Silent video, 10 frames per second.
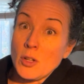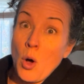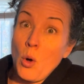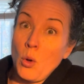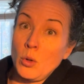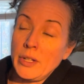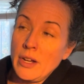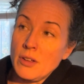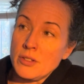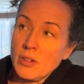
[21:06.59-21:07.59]
cold and
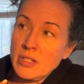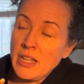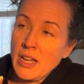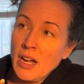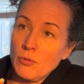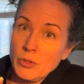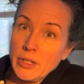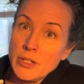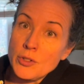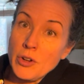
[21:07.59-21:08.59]
also because I got
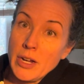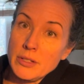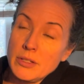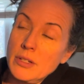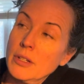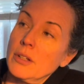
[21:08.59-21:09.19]
really stressed.